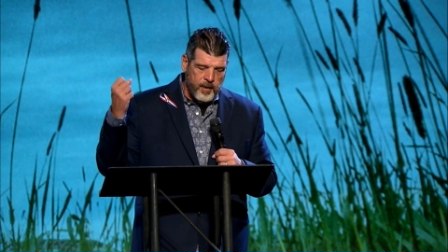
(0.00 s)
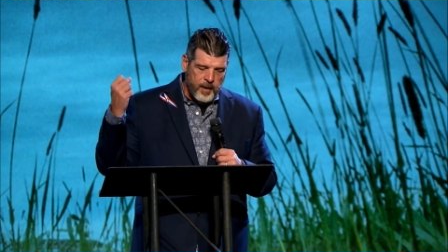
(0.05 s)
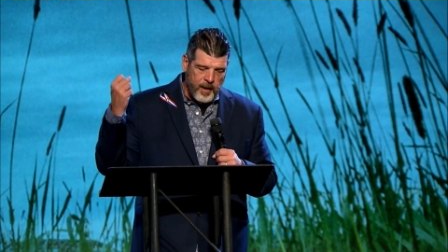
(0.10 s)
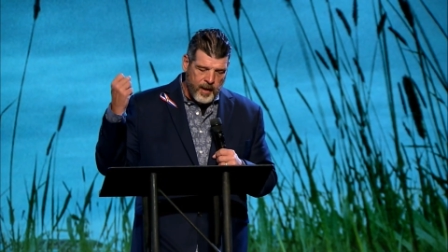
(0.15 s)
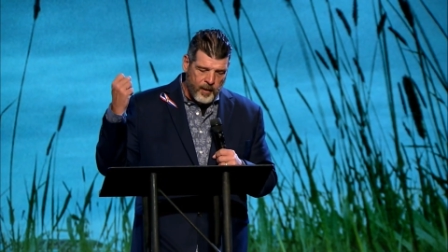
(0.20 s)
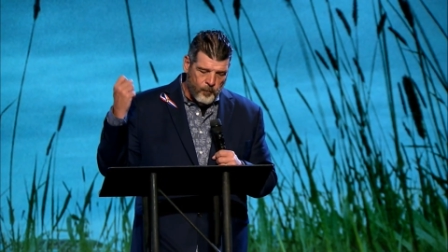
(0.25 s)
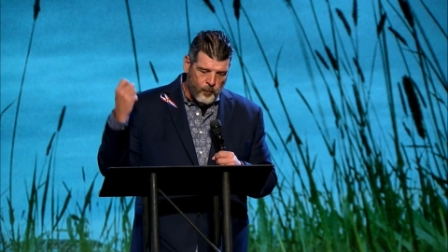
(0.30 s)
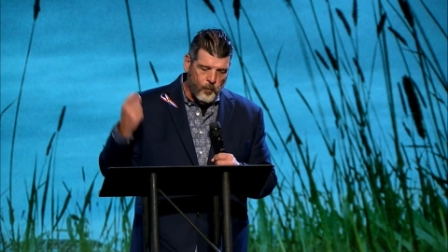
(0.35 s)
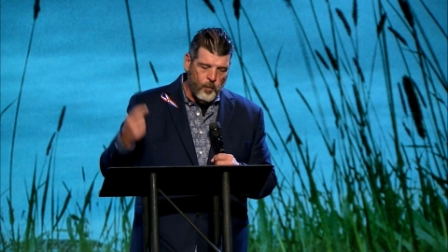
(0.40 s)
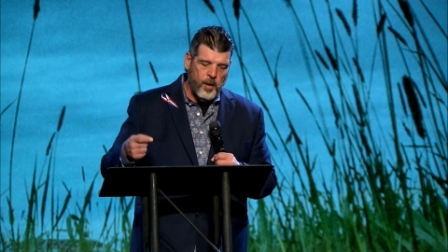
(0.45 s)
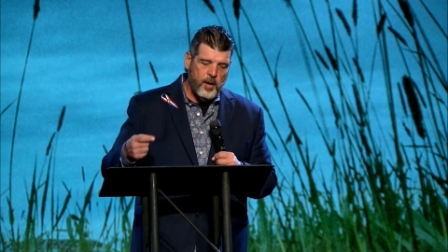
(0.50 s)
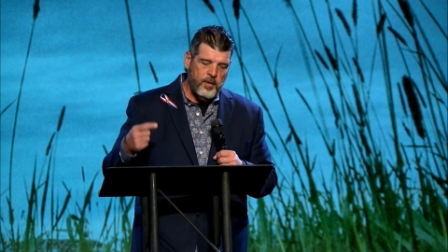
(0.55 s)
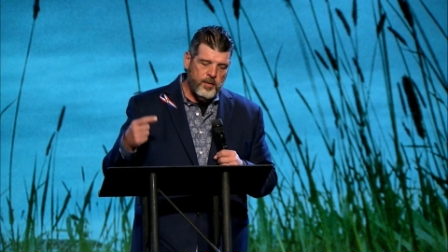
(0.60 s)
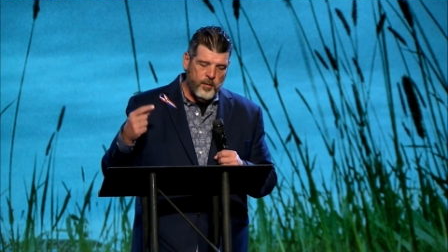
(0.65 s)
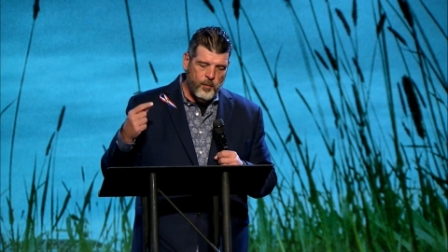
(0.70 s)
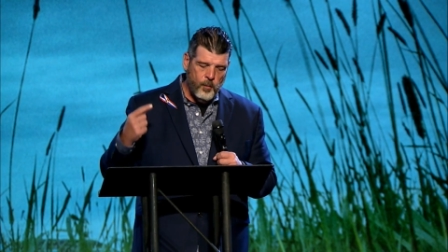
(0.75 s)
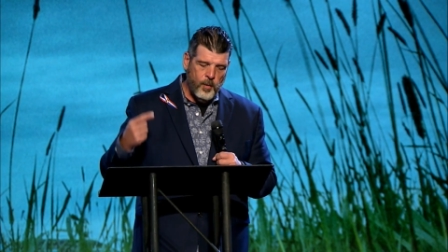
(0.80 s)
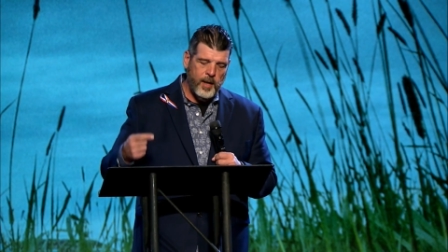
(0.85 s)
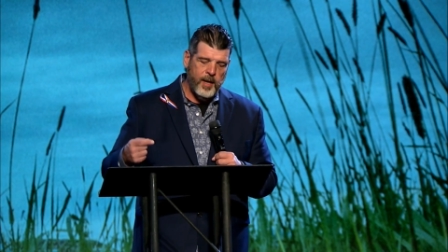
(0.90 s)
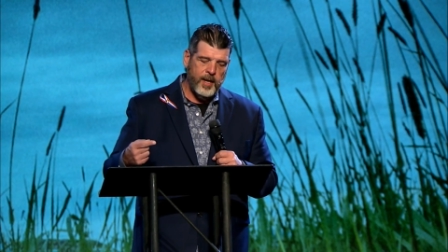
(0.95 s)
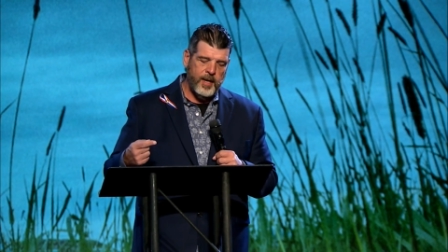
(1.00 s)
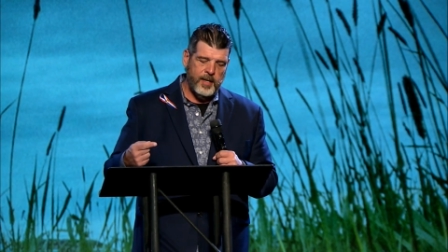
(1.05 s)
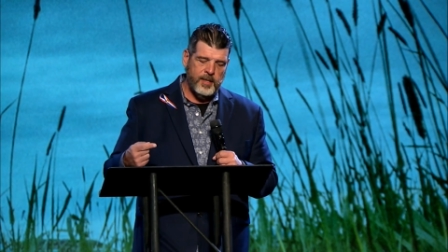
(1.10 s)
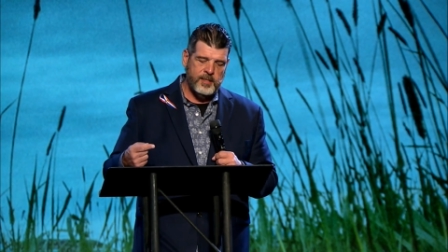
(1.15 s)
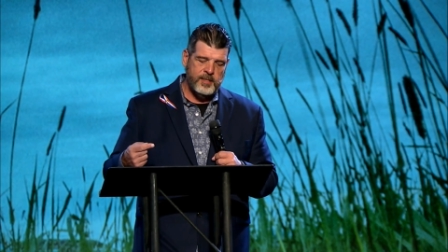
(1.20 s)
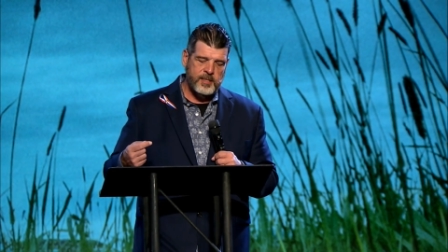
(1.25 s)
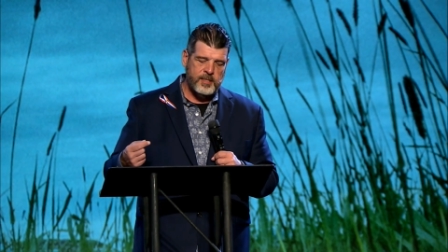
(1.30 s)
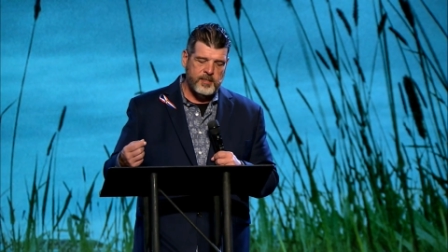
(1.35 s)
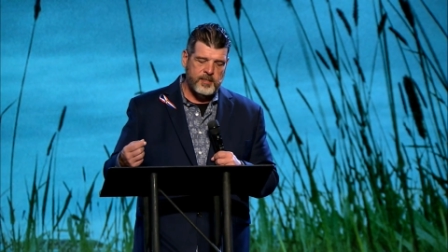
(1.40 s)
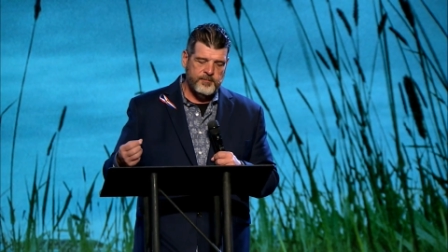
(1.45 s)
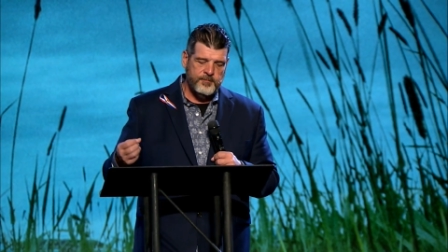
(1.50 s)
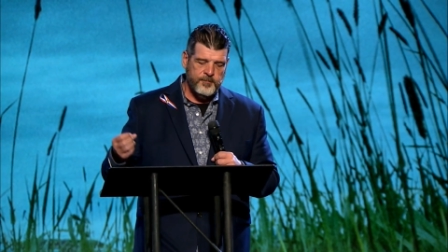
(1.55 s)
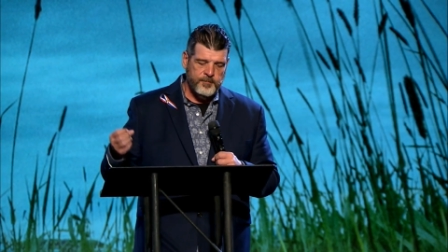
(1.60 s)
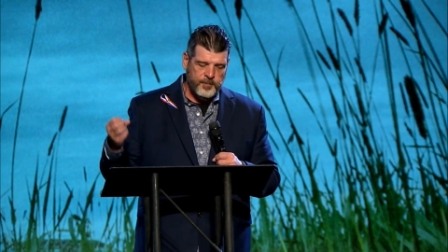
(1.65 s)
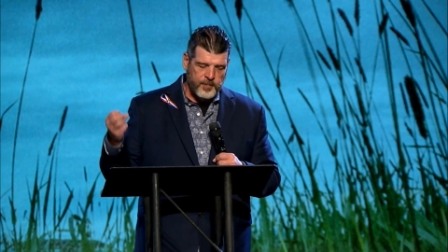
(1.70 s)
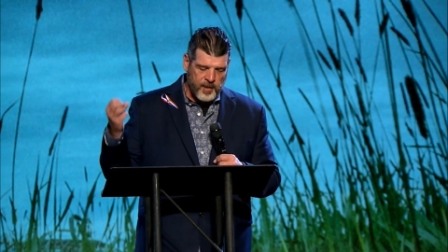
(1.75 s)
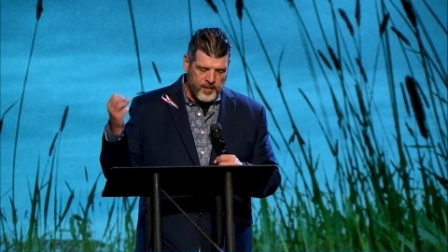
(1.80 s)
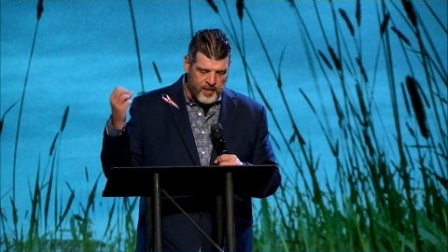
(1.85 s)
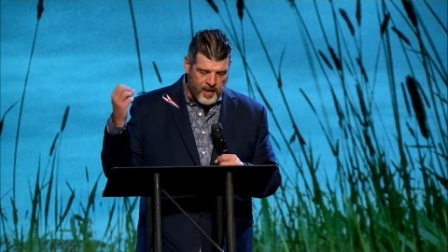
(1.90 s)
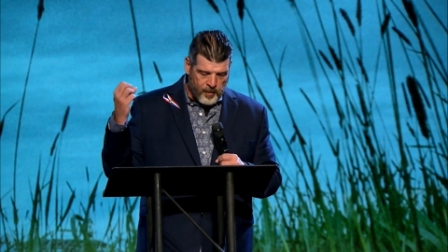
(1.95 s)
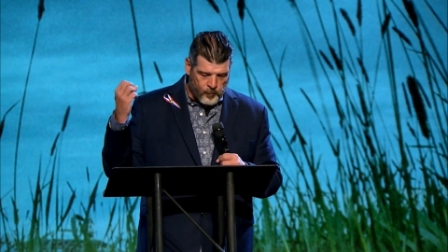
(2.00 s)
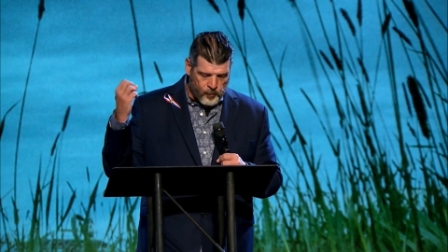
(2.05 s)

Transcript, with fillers: And one of the ways that